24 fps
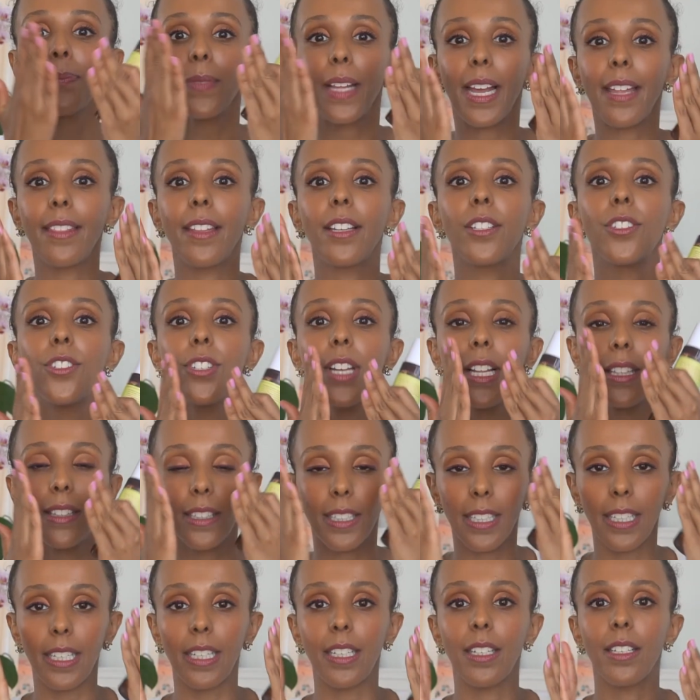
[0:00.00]
and then
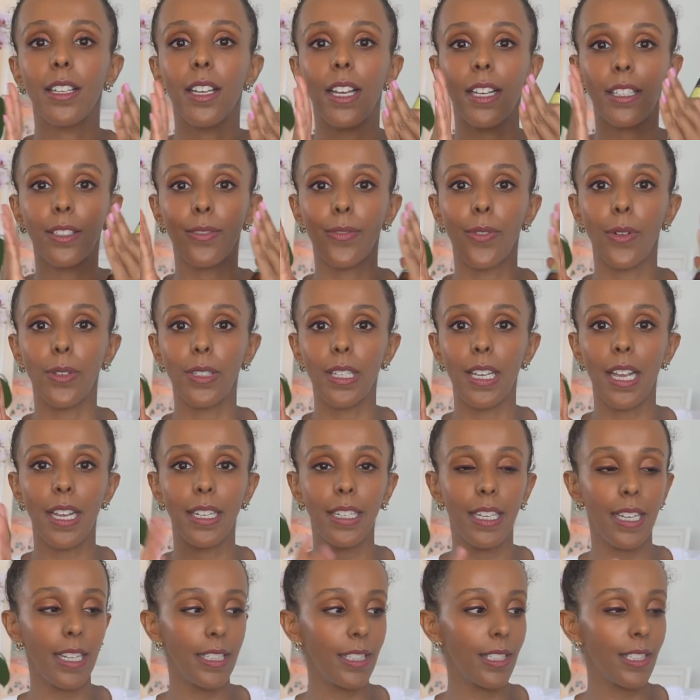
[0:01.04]
gently
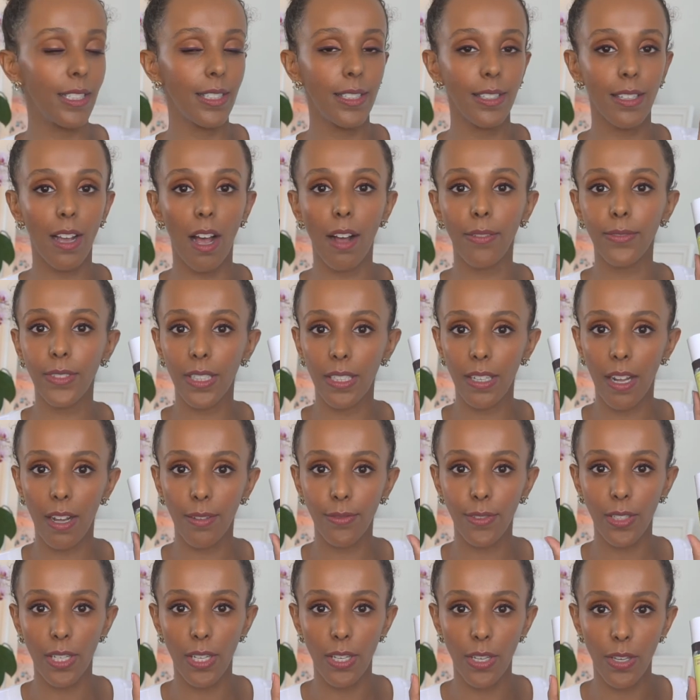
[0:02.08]
exfoliate. It's soft
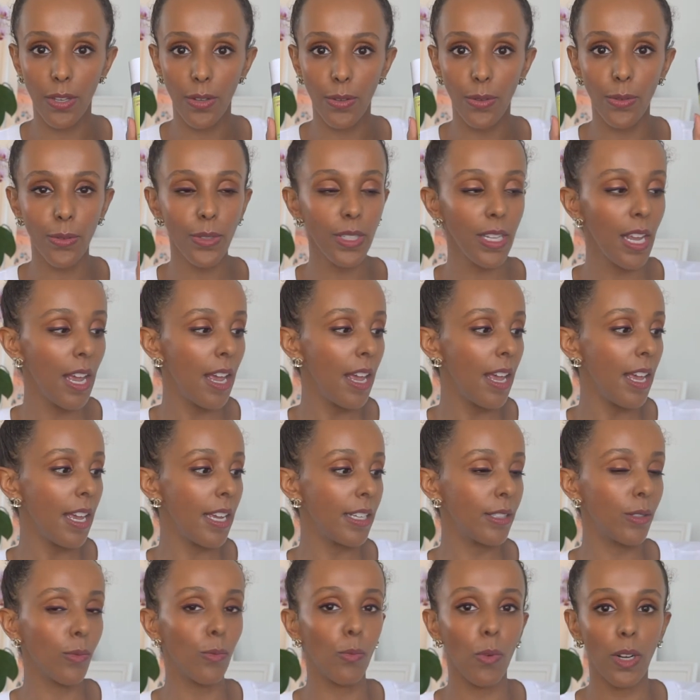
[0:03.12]
enough to use.
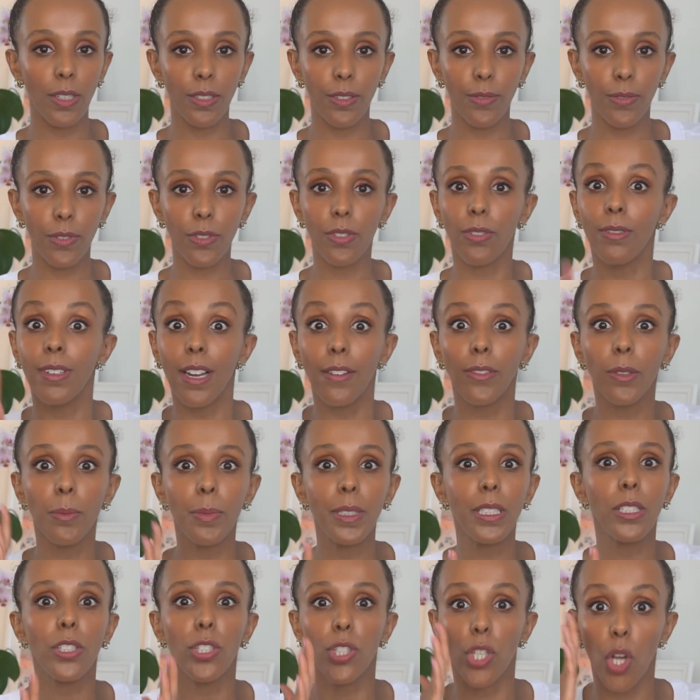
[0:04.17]
It's wonderful. So never
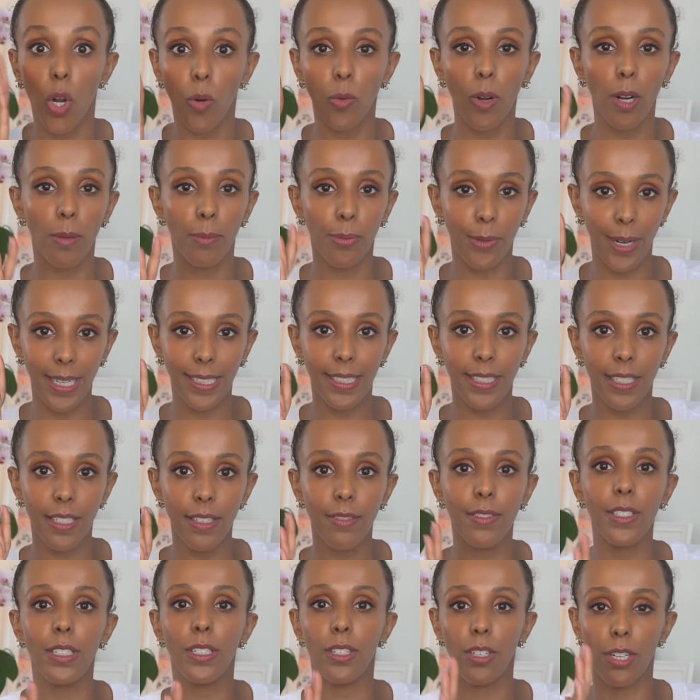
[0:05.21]
be so
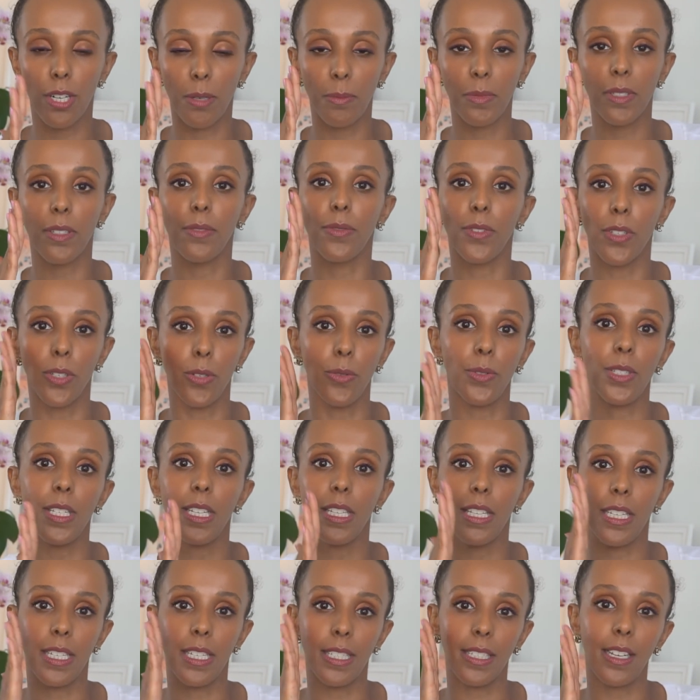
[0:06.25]
abrasive in terms of
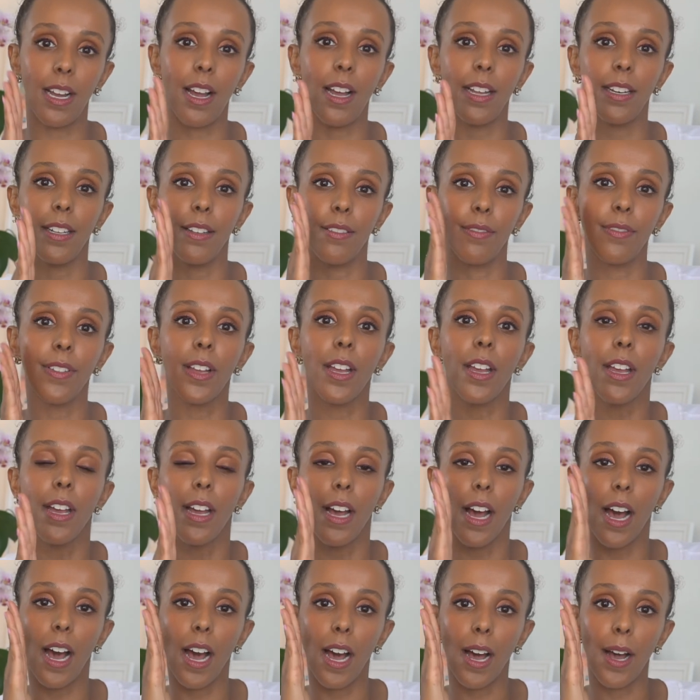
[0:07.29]
using these kind of
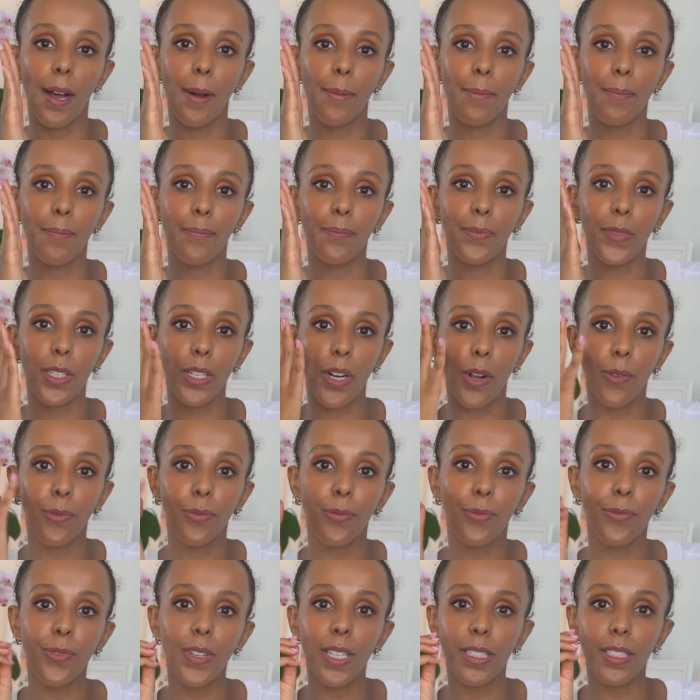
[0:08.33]

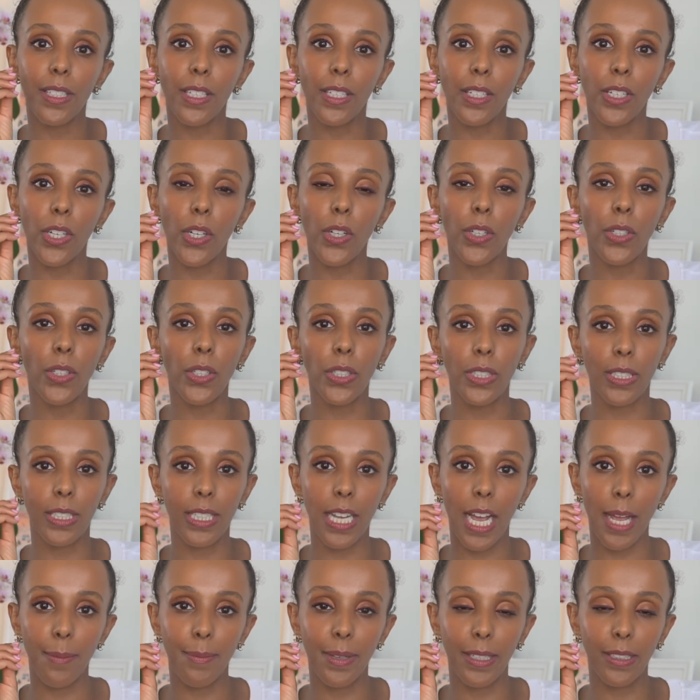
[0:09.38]
physical
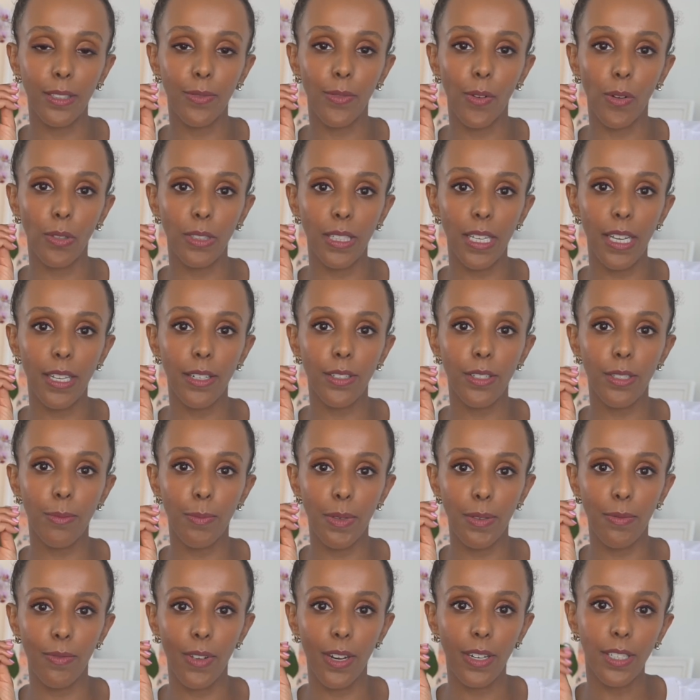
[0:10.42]
type exfoliators.
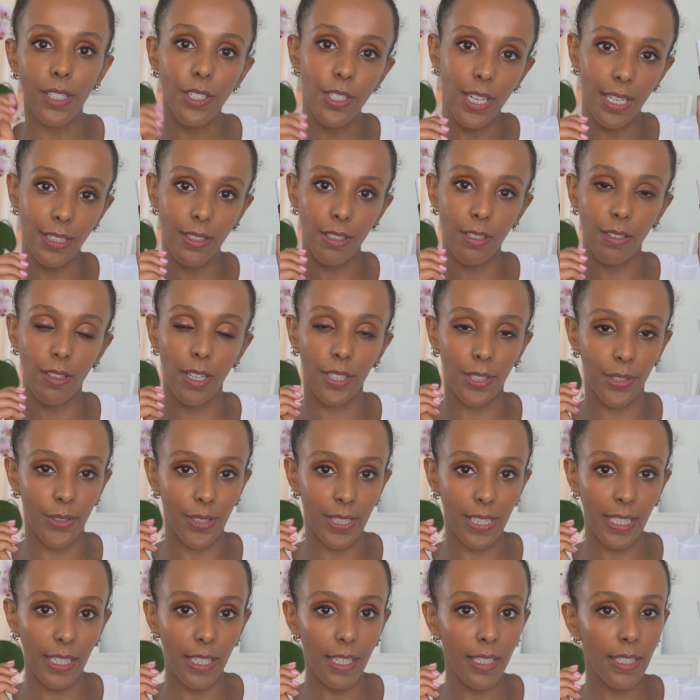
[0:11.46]
Be very gentle on your
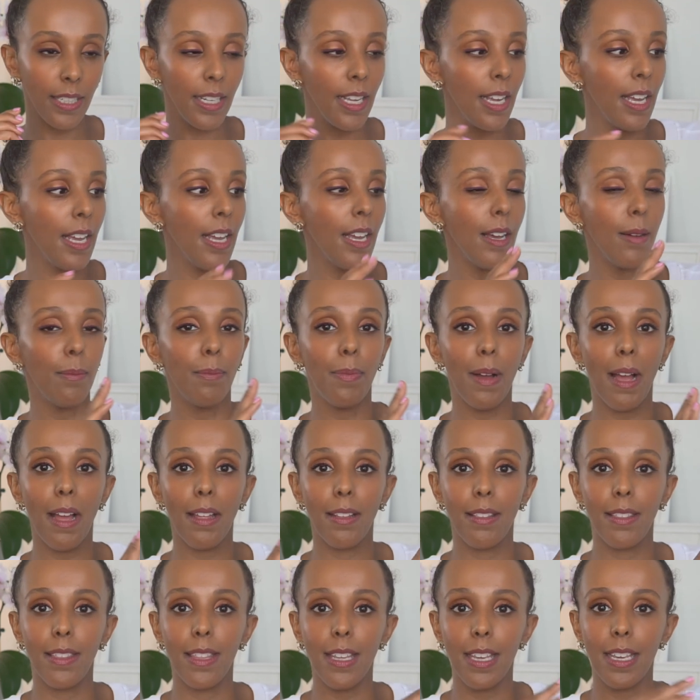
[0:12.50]
skin,
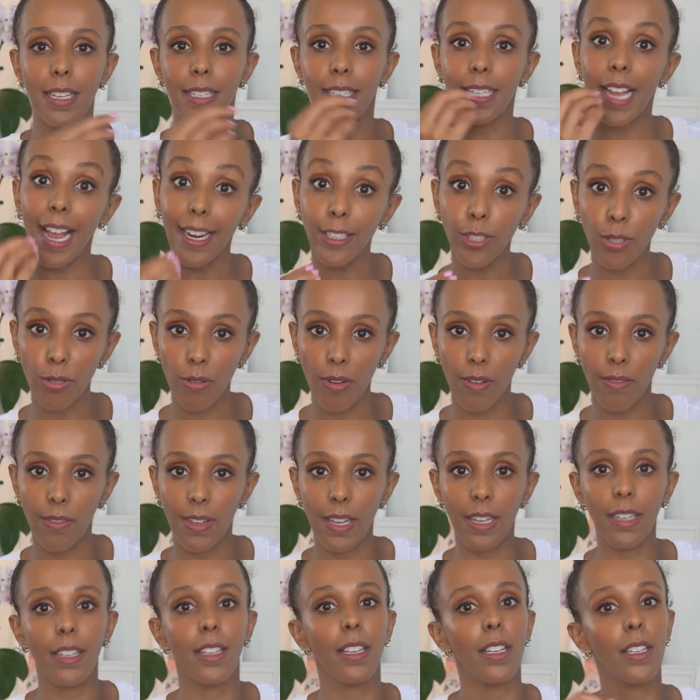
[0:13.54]
but the texture of
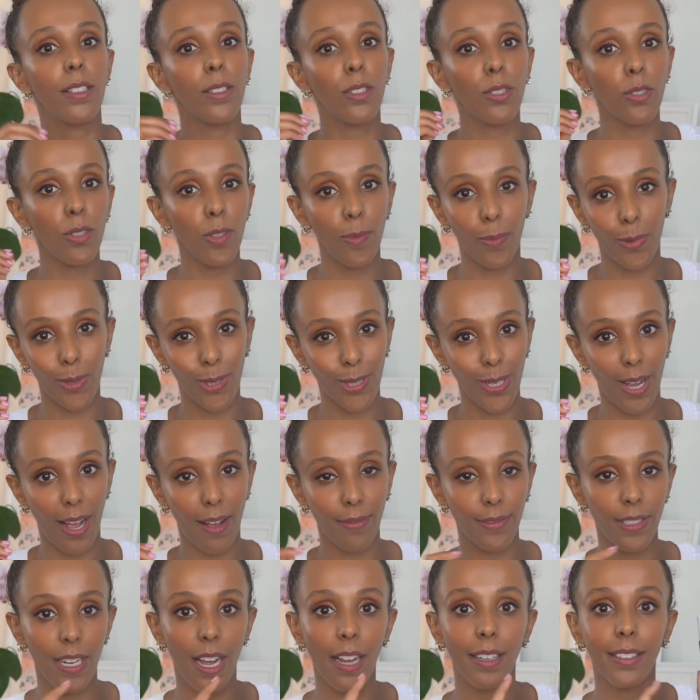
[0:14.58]
it is super
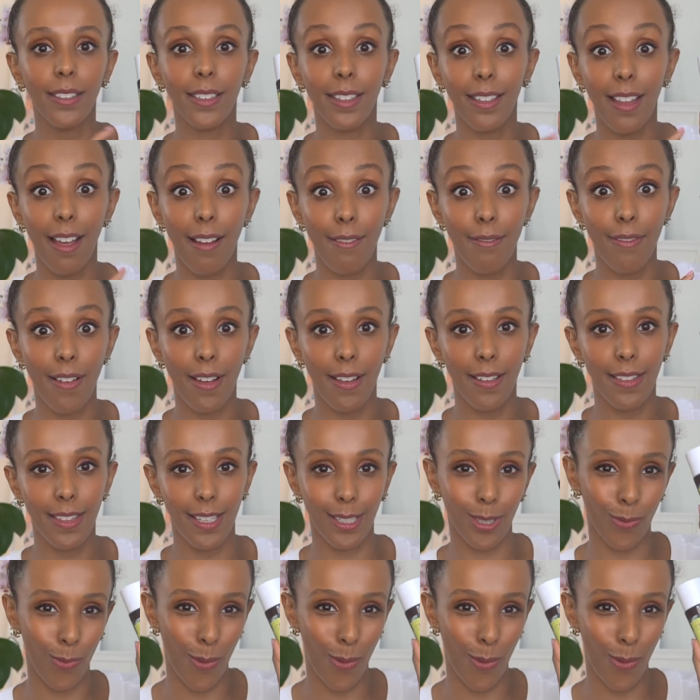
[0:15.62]
soft. I love this